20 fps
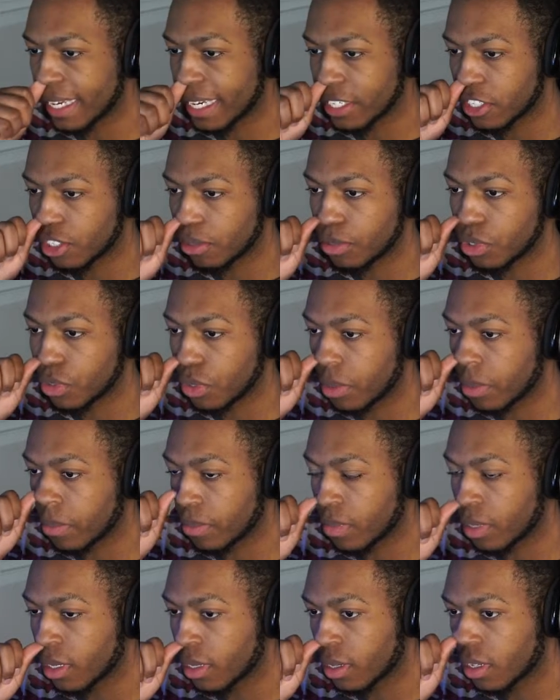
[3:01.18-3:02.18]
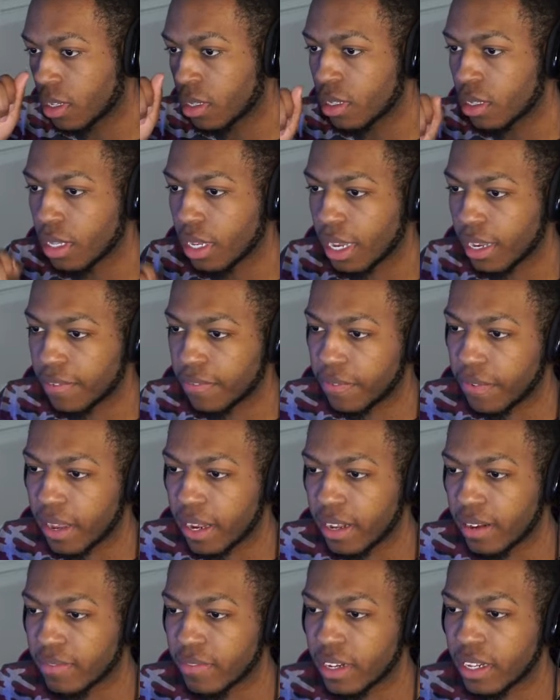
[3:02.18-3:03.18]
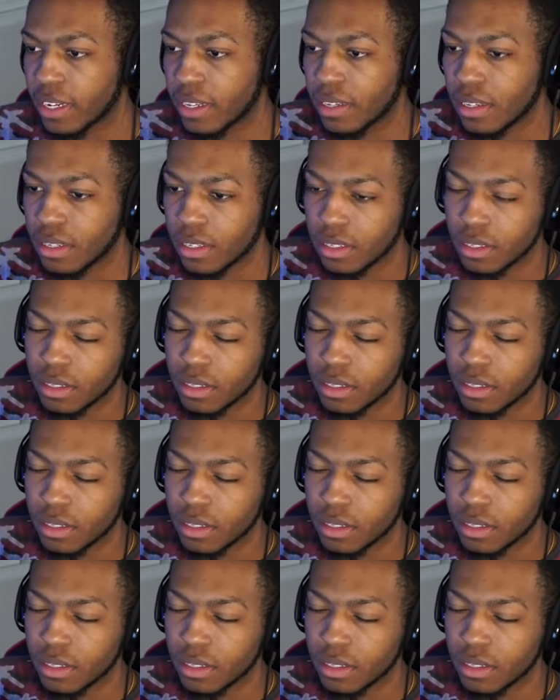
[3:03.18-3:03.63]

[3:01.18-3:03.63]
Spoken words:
catch up to him at the final valley.